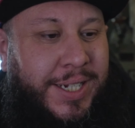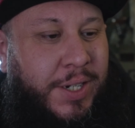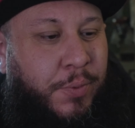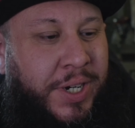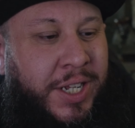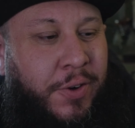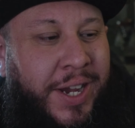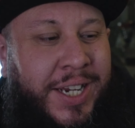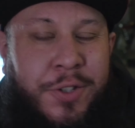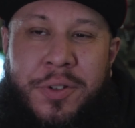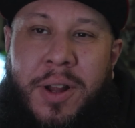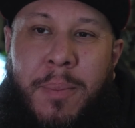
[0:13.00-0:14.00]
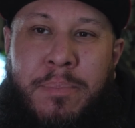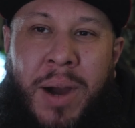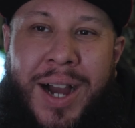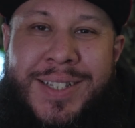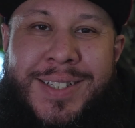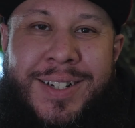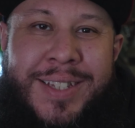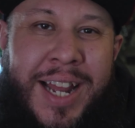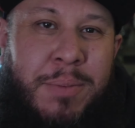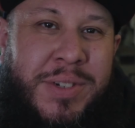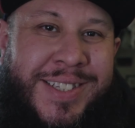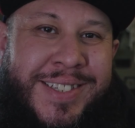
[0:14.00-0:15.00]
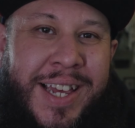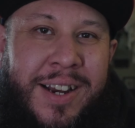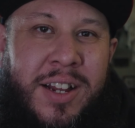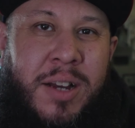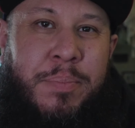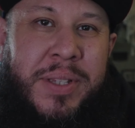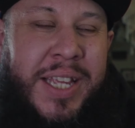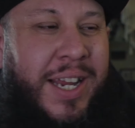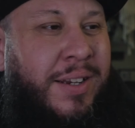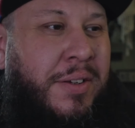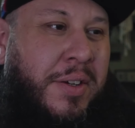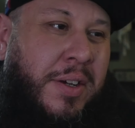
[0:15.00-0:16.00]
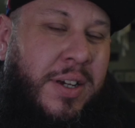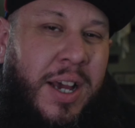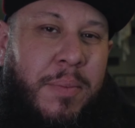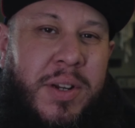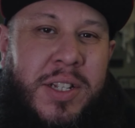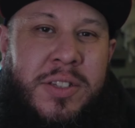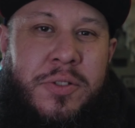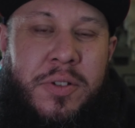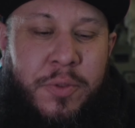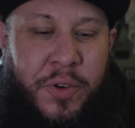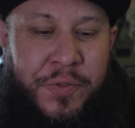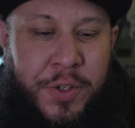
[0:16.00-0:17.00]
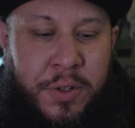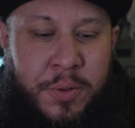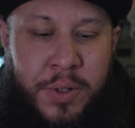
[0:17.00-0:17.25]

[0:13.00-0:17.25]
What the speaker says: We're going to go ahead and do an unboxing on that. I'm going to set it up and then I'm going to do a review.